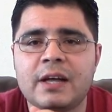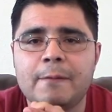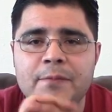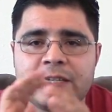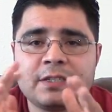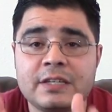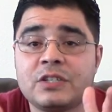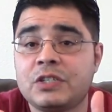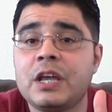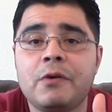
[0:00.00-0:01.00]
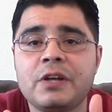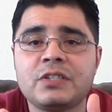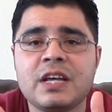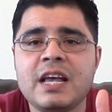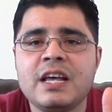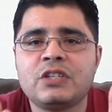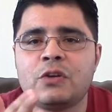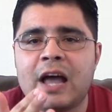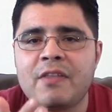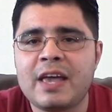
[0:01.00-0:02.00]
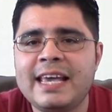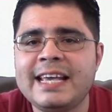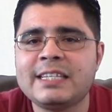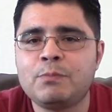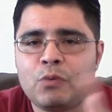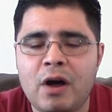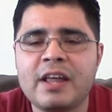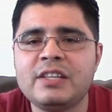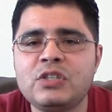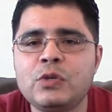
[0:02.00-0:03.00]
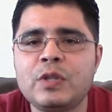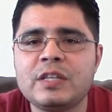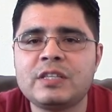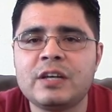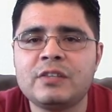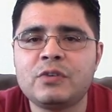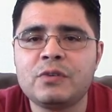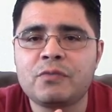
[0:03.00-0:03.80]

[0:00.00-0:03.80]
um, this this series. So now that he is brought into the into the